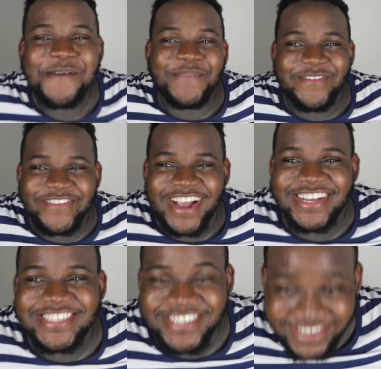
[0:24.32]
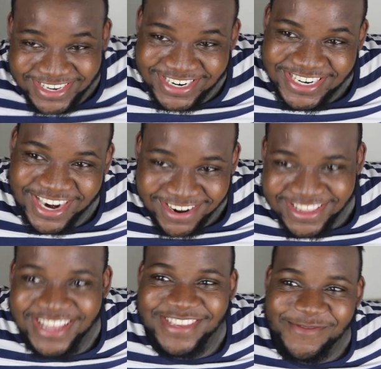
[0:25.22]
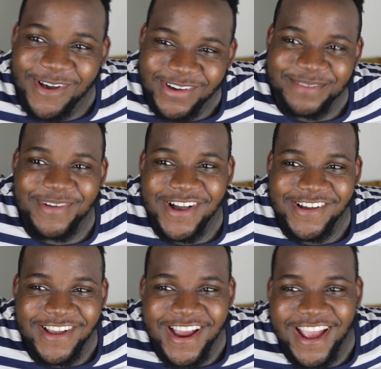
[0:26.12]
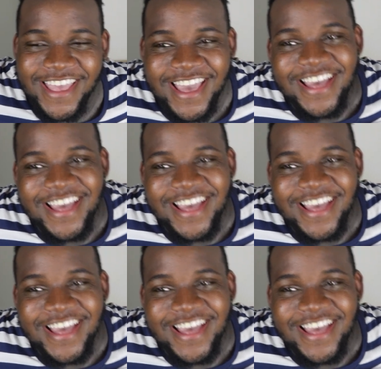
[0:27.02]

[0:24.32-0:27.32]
But if you guys are new to the channel, that's a welcome hug, alright?